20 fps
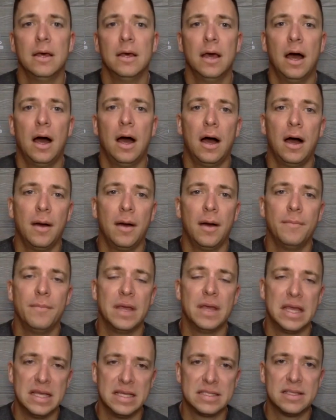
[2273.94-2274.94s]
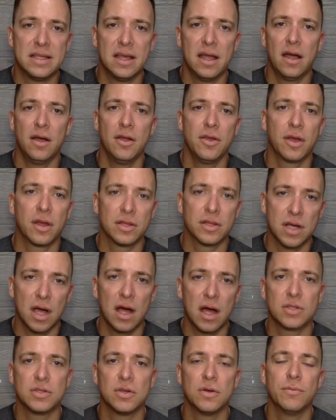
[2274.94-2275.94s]
um, he's there you could
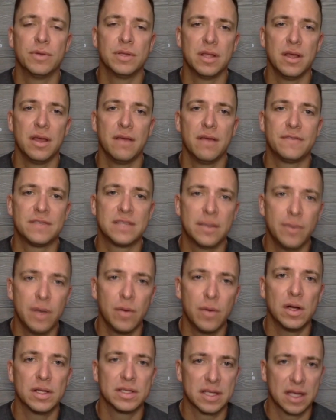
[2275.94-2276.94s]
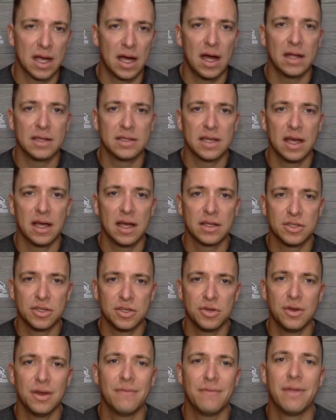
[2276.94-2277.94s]
talk to him but if somebody wants to contact
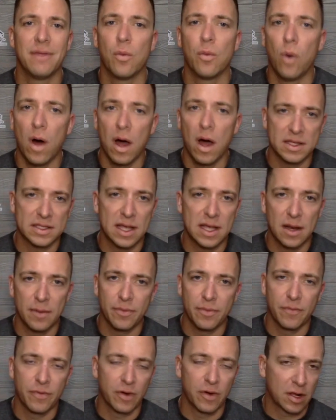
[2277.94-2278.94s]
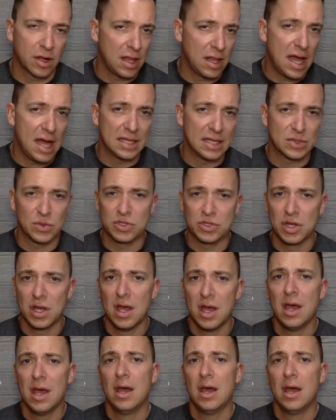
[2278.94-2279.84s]
you if they want to sign up for a class which